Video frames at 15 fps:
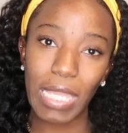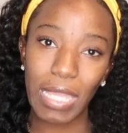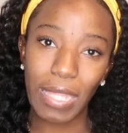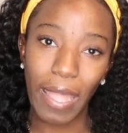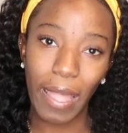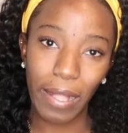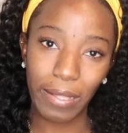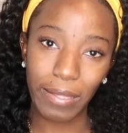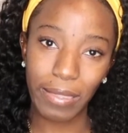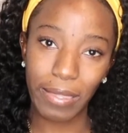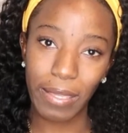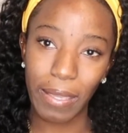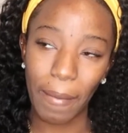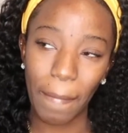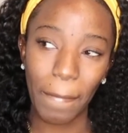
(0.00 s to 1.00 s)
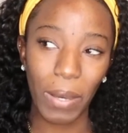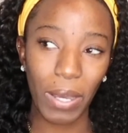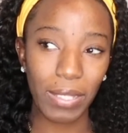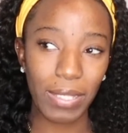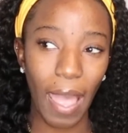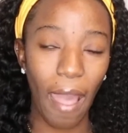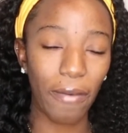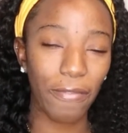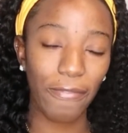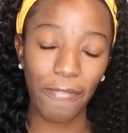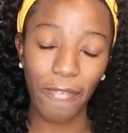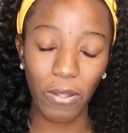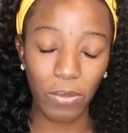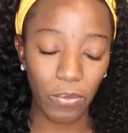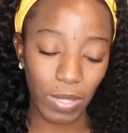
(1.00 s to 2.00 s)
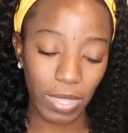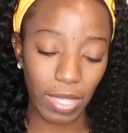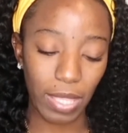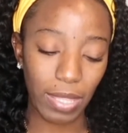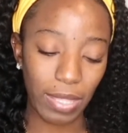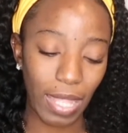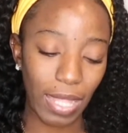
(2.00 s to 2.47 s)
eat healthy but have fun with it.